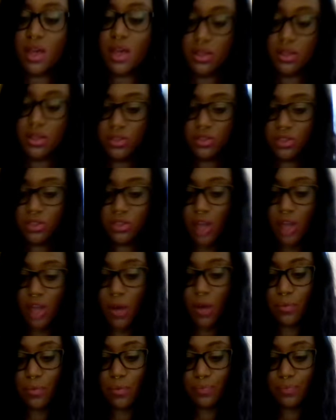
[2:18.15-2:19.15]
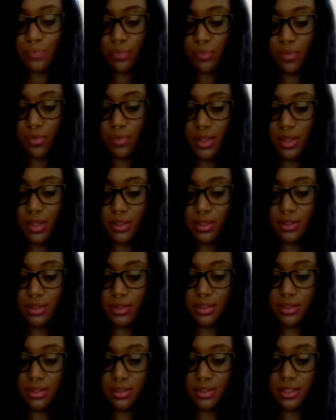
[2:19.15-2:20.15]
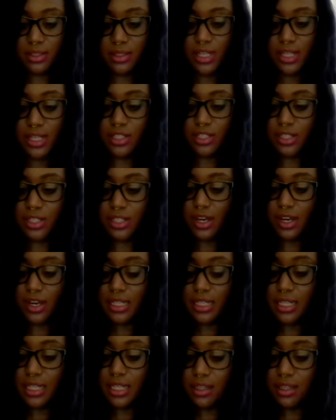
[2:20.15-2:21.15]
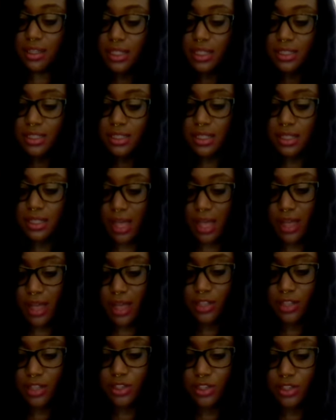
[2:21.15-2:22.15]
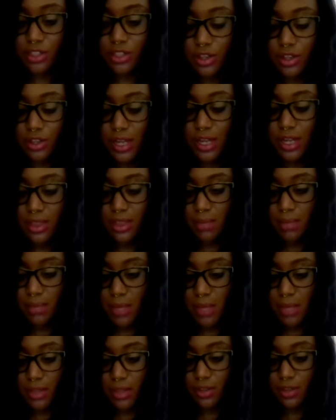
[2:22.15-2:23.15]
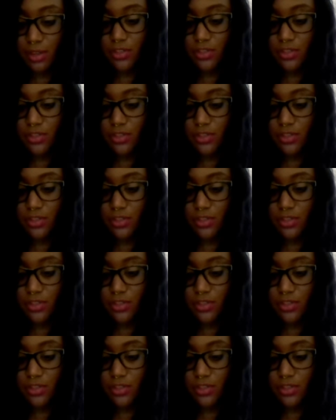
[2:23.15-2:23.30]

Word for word: So Sagittarius, it looks like during the month of